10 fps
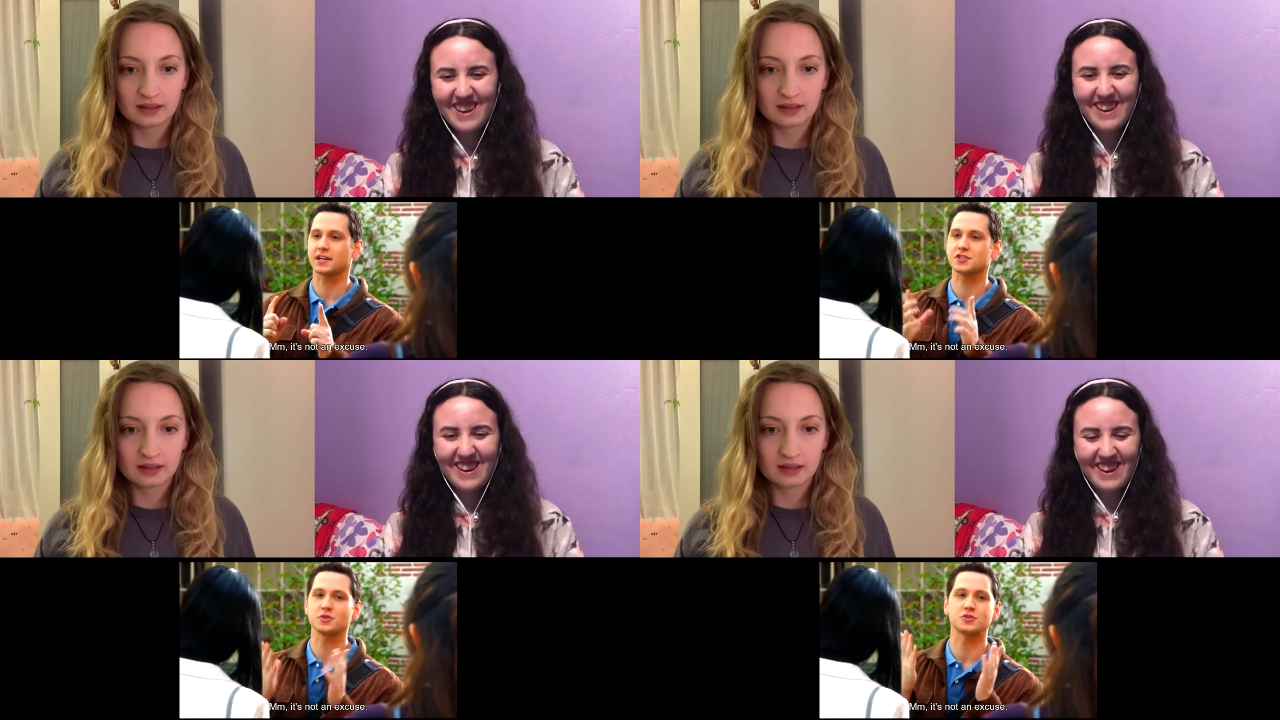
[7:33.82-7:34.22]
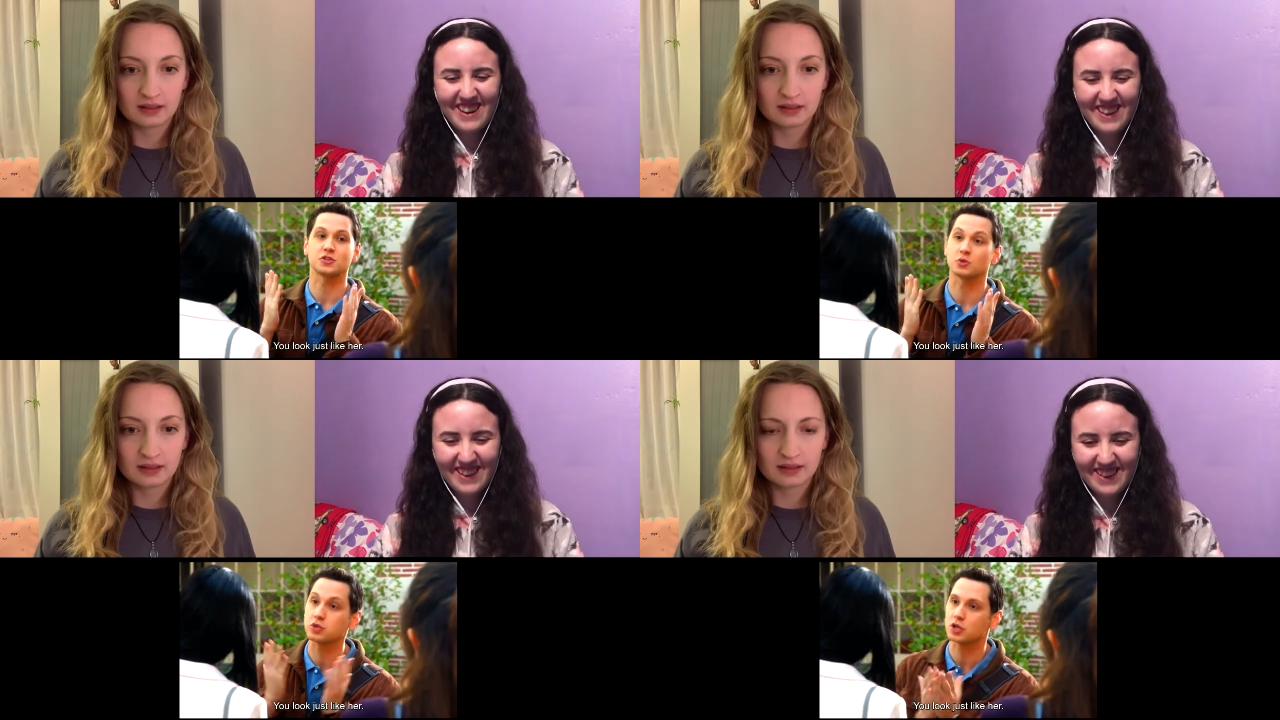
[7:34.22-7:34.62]
Speaker 1: it's not an
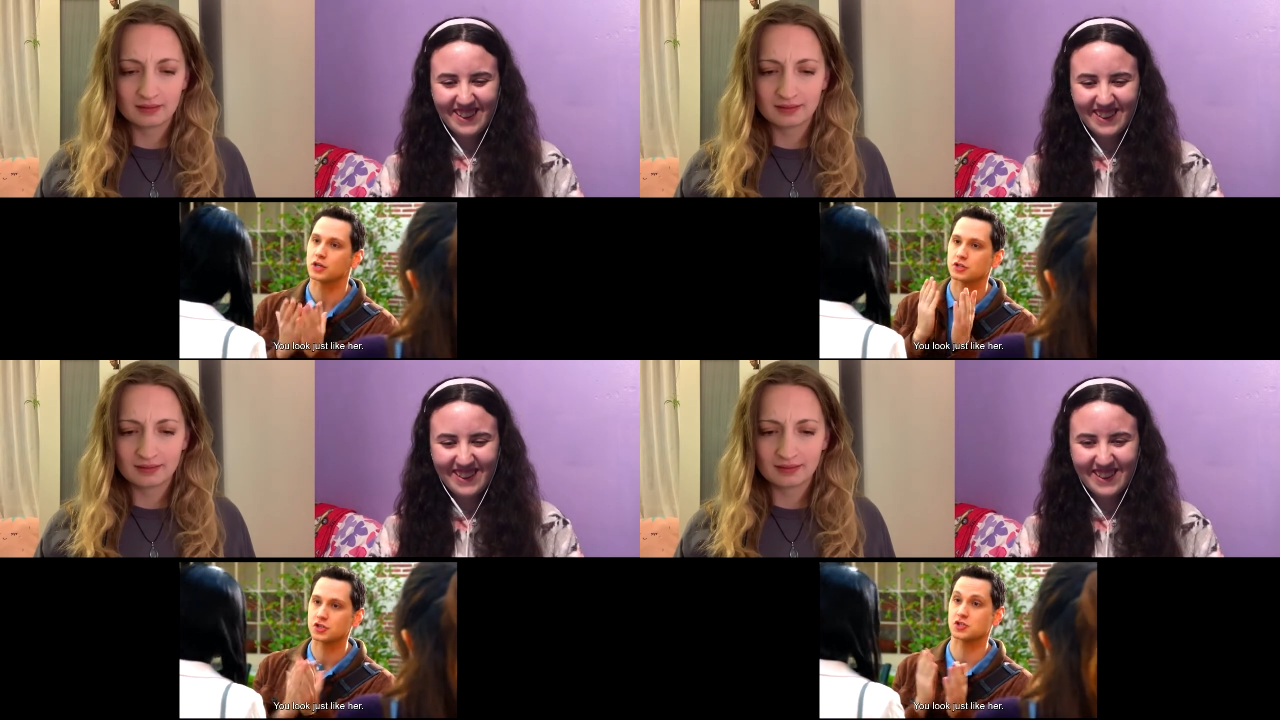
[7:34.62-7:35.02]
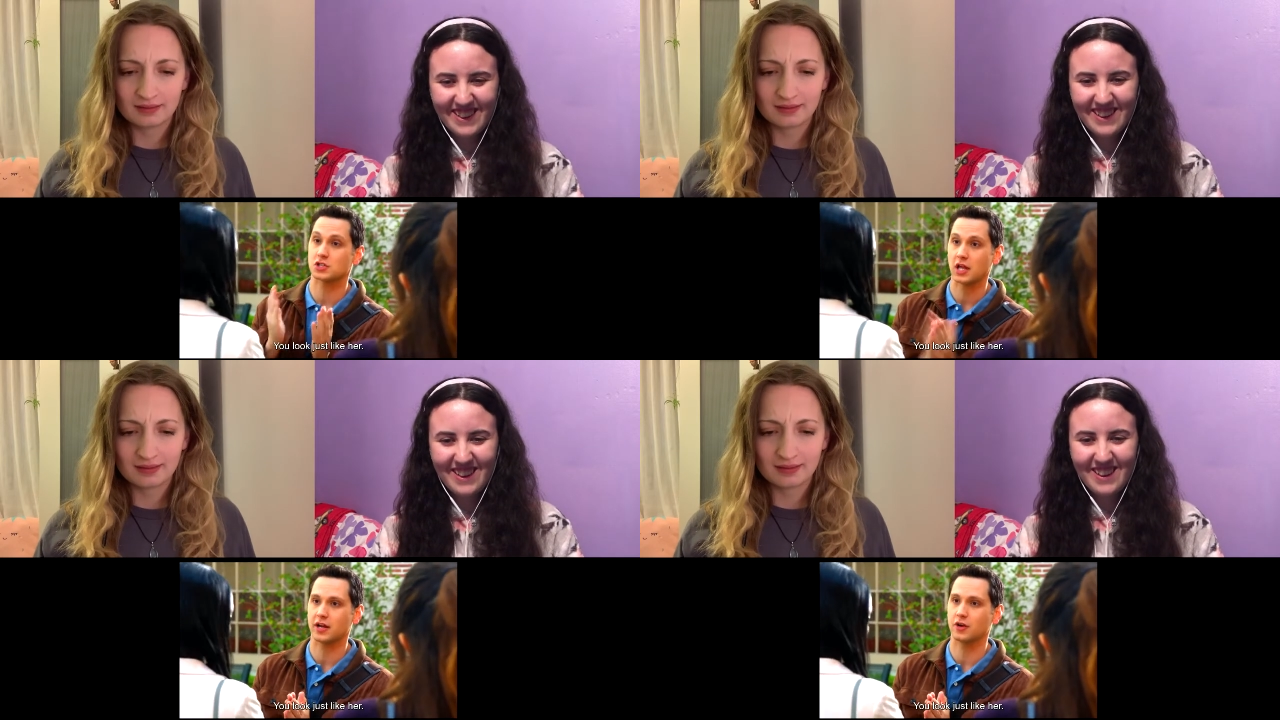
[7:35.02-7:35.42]
excuse. You look
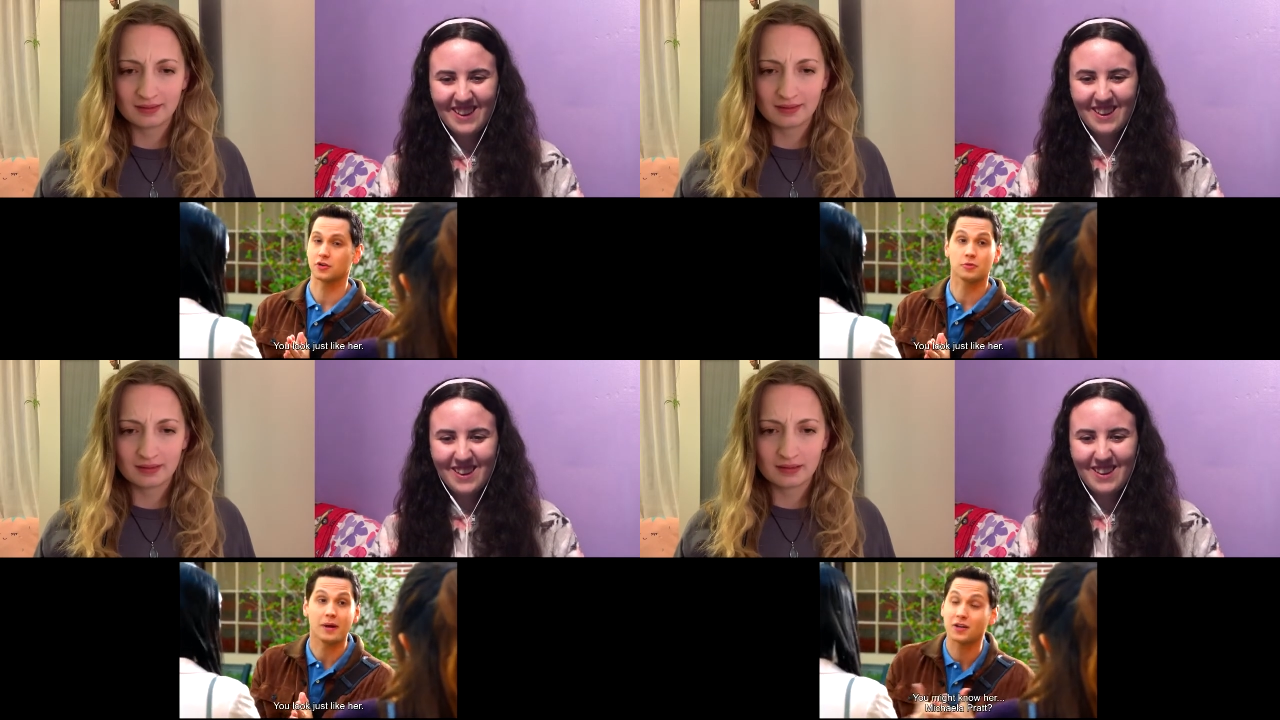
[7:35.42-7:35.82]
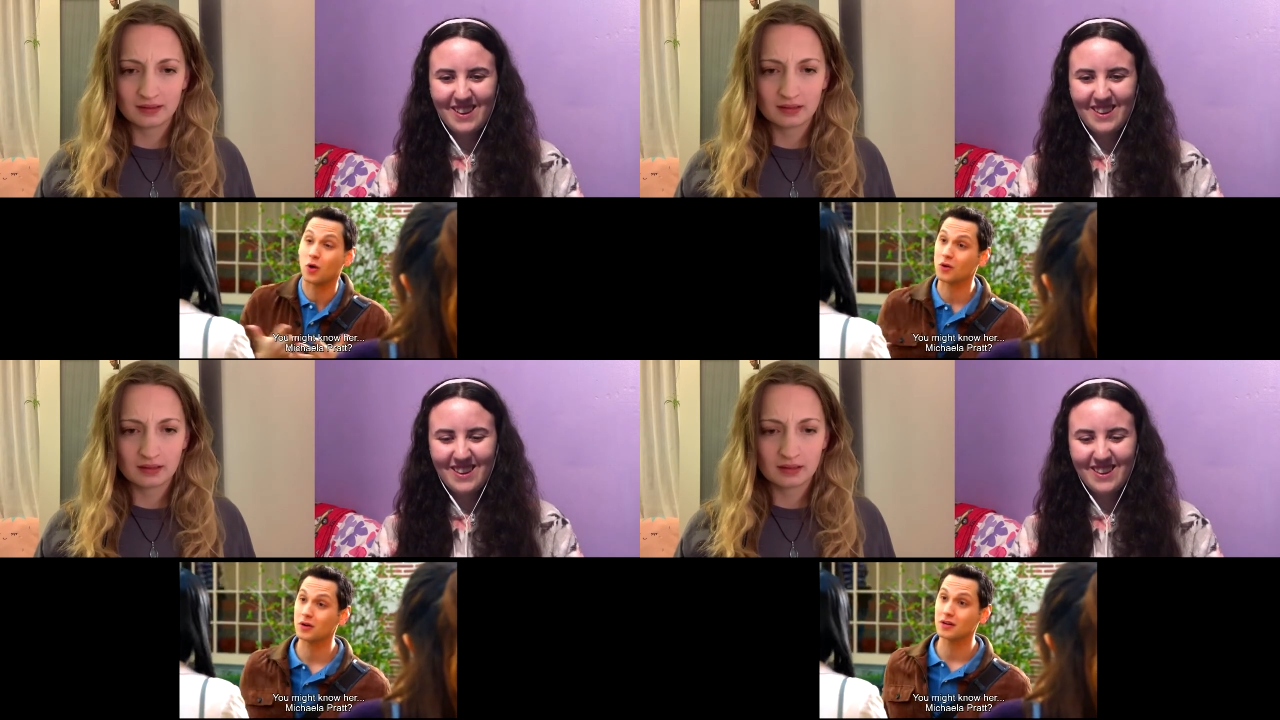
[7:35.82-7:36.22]
just like her. You
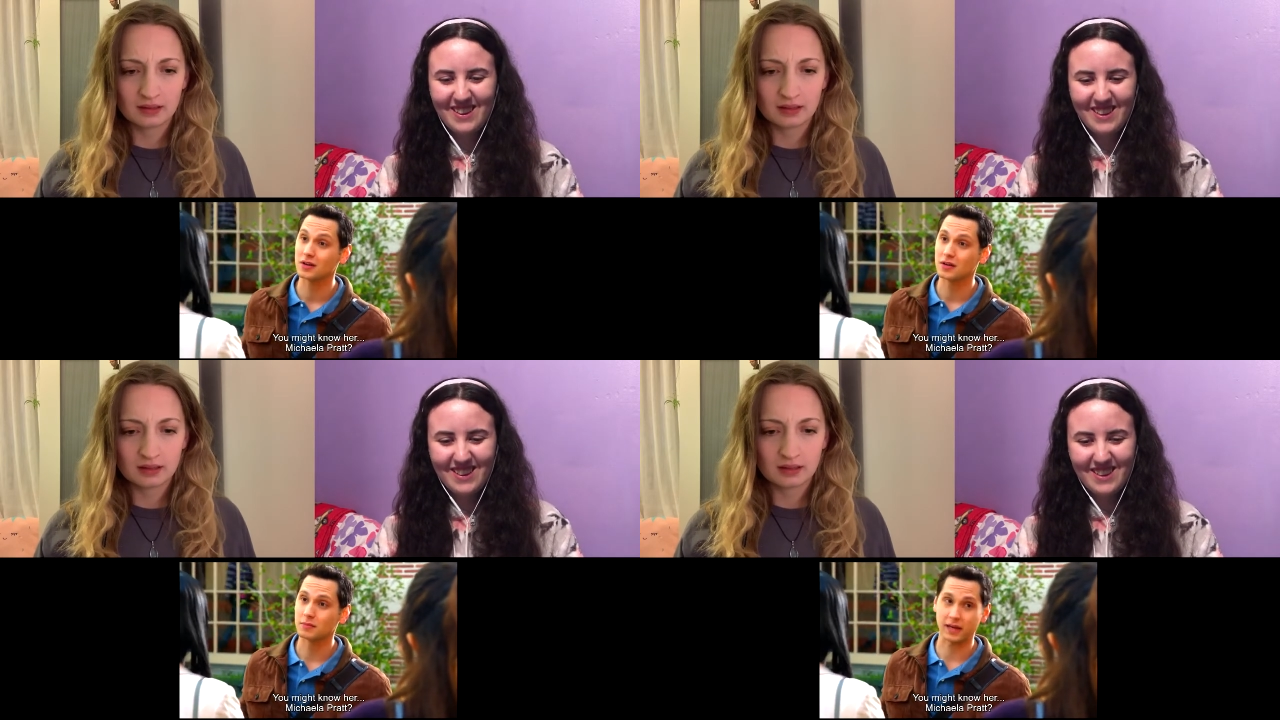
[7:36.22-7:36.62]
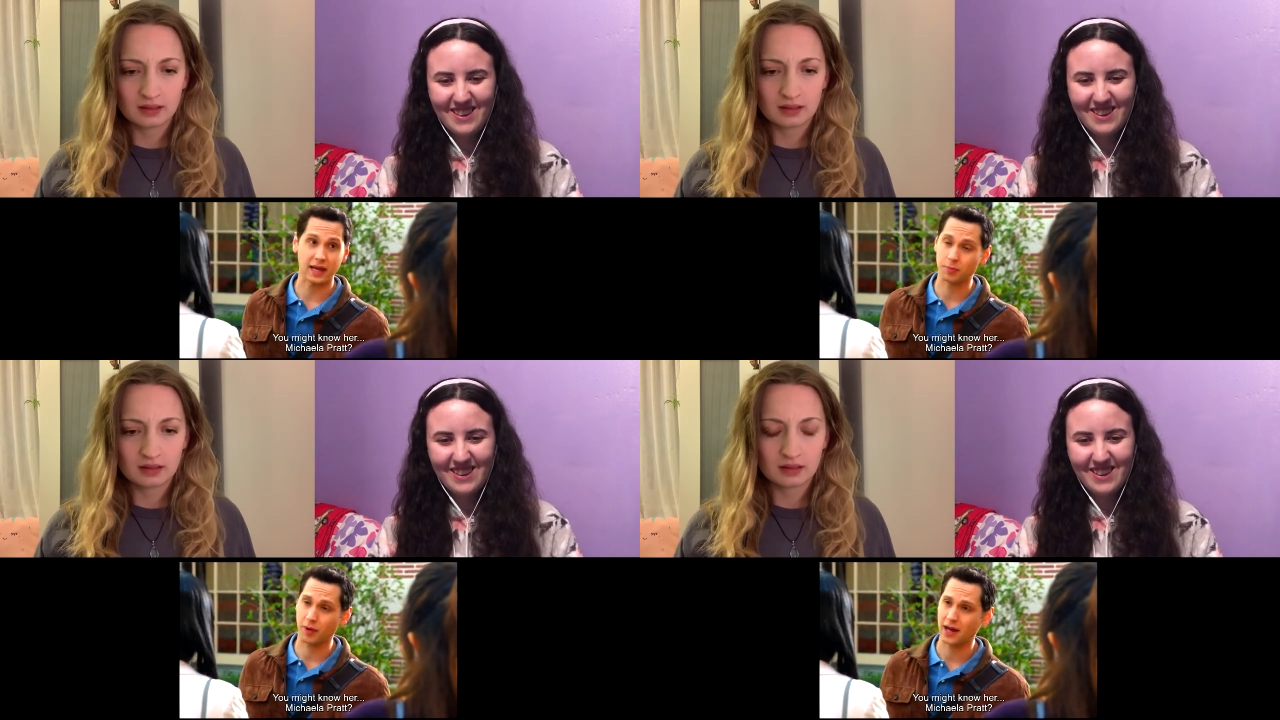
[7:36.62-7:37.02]
might know her,
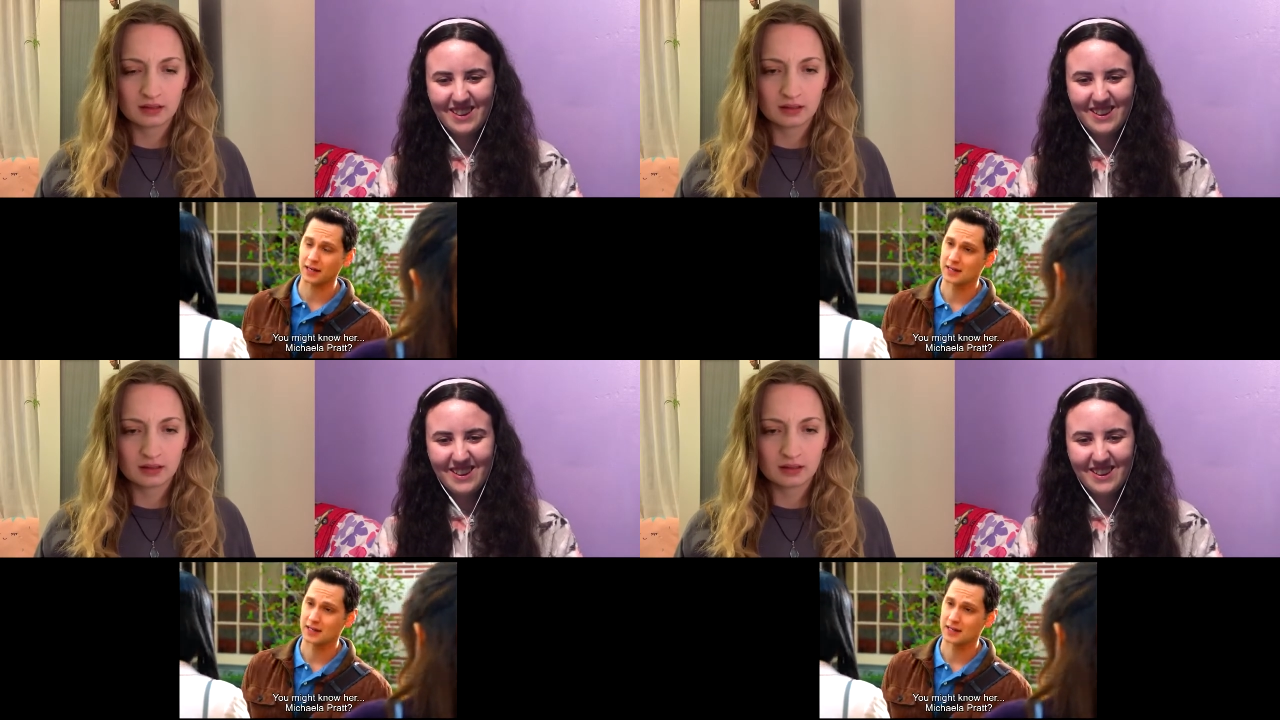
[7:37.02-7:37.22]
Michaela